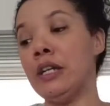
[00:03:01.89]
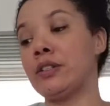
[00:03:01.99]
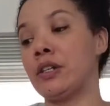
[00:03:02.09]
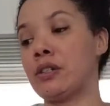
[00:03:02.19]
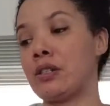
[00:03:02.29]

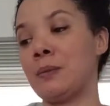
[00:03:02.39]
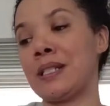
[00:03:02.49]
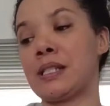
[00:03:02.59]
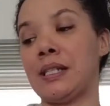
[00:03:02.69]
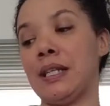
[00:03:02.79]
Roasted
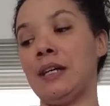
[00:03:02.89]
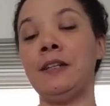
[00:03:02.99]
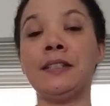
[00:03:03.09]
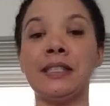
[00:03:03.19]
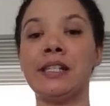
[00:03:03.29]

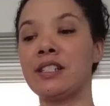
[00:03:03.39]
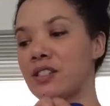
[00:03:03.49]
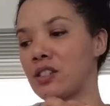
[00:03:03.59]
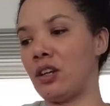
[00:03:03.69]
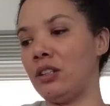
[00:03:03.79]
masala,
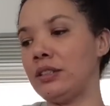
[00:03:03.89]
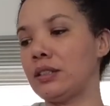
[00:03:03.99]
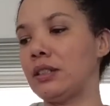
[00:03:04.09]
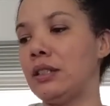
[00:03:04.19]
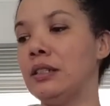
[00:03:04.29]
salt,
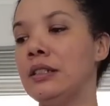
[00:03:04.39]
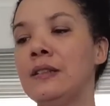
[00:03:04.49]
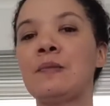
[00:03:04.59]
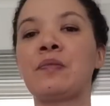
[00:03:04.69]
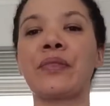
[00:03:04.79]

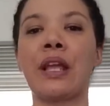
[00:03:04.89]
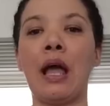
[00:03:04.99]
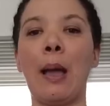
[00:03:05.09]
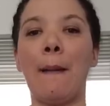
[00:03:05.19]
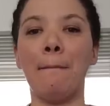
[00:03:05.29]

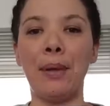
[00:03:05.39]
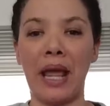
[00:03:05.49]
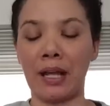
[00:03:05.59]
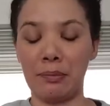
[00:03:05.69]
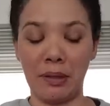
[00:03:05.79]

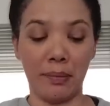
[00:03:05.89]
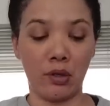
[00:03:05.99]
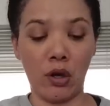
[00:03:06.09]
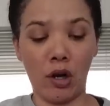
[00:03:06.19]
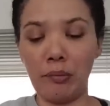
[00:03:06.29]
black pepper
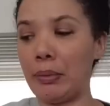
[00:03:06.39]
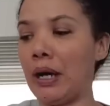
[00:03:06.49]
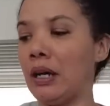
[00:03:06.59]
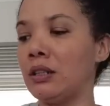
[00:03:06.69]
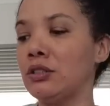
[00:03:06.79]

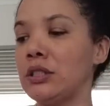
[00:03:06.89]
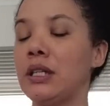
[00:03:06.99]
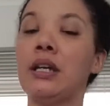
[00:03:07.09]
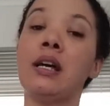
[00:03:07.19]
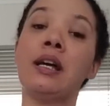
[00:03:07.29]
compound,
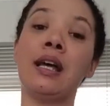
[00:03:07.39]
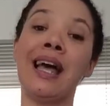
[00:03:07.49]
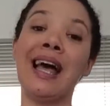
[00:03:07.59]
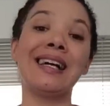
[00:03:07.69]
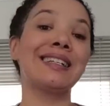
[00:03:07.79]

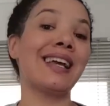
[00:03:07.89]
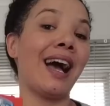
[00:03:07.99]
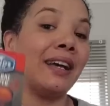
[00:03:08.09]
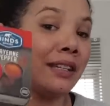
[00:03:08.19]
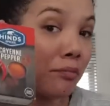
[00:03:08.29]

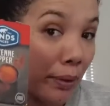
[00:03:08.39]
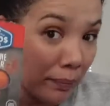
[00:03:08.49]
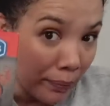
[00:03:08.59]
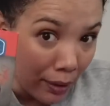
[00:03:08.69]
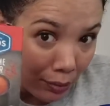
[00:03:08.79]
cayenne
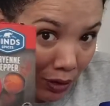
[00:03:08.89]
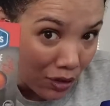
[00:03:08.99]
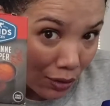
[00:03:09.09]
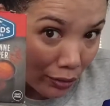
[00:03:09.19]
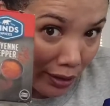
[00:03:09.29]
pepper, which is
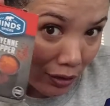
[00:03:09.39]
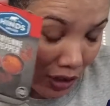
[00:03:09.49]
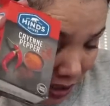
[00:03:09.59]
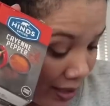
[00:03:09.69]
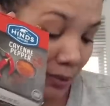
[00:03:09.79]
also
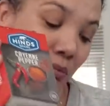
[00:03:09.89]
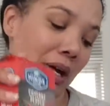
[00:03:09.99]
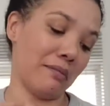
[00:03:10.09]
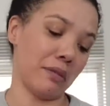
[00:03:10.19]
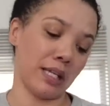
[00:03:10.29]
just
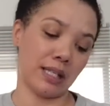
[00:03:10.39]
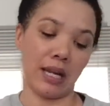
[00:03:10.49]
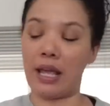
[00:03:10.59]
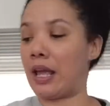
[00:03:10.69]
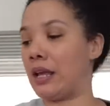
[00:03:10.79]
my mix that I
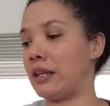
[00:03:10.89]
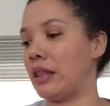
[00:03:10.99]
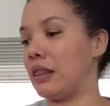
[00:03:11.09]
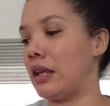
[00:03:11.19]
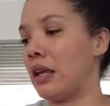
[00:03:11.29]
add
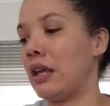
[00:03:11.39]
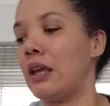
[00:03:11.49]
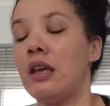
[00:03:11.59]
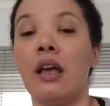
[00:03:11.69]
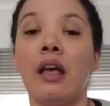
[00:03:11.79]
in there,
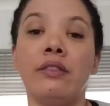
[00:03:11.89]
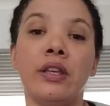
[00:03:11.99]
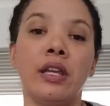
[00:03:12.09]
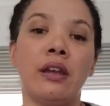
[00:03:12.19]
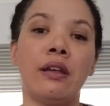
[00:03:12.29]
and
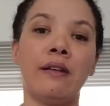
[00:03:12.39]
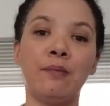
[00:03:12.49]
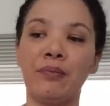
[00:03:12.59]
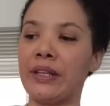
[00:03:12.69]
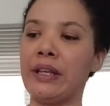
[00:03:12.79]
then
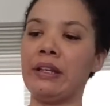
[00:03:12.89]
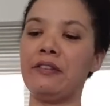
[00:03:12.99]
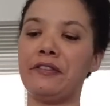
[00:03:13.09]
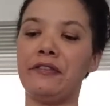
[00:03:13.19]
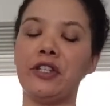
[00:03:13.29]
any
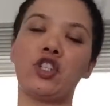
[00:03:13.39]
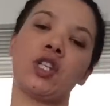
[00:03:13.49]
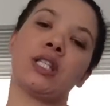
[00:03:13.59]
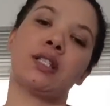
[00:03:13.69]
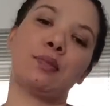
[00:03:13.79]
fish
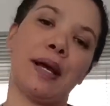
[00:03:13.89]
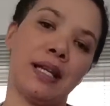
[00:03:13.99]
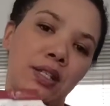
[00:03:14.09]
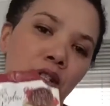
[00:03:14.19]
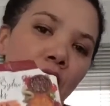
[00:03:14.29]

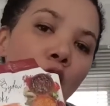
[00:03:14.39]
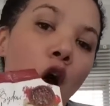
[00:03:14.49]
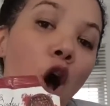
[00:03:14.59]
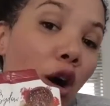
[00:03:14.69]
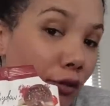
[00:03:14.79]
spice
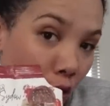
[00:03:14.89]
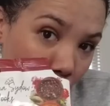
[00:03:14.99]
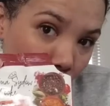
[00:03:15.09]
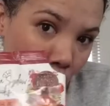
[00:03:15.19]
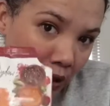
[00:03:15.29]
of your
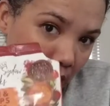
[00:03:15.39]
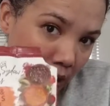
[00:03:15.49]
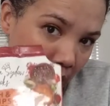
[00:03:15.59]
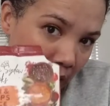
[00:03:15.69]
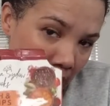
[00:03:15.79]
choice.
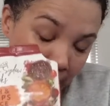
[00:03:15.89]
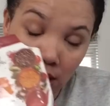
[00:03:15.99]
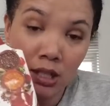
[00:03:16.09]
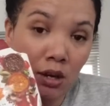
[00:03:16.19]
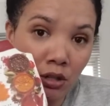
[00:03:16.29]
This
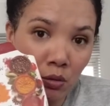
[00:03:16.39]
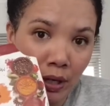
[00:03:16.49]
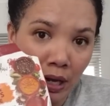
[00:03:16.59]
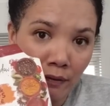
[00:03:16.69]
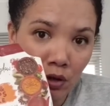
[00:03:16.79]
is the only
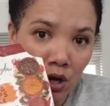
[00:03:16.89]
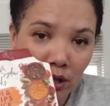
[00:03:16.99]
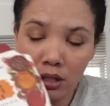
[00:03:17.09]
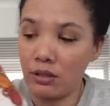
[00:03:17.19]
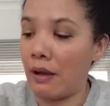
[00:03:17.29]
one I've
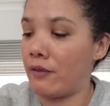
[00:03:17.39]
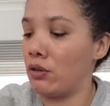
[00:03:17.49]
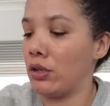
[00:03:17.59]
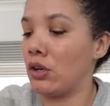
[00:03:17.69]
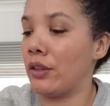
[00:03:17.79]
got, so I've
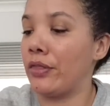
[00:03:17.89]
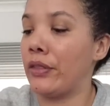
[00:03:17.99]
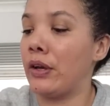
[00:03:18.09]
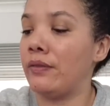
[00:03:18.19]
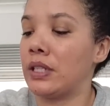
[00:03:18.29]
only got
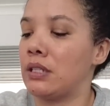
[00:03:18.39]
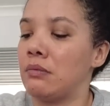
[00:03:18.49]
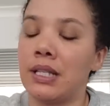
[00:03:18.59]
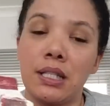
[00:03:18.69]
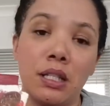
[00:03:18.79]
the
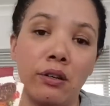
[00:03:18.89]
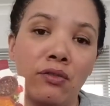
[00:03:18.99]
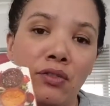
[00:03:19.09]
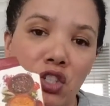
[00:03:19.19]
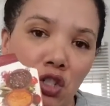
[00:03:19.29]
Fatima Sydow
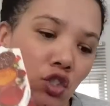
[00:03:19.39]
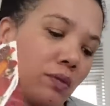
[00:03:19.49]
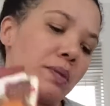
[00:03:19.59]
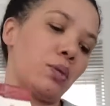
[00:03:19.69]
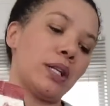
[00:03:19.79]
fish and
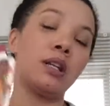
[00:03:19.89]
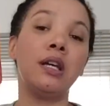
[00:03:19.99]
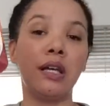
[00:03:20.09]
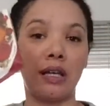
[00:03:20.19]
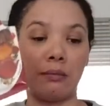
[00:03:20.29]
chips one,
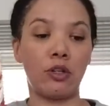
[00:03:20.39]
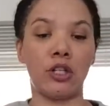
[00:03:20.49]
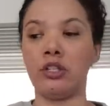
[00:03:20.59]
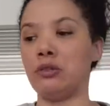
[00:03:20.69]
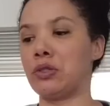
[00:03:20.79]
and I'm going
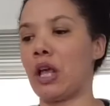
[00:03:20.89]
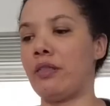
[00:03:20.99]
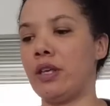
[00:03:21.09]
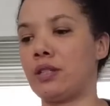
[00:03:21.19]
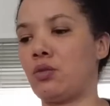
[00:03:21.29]
to use
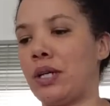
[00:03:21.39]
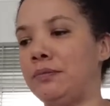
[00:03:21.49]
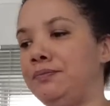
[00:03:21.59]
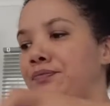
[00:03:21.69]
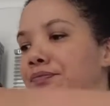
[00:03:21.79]
this one.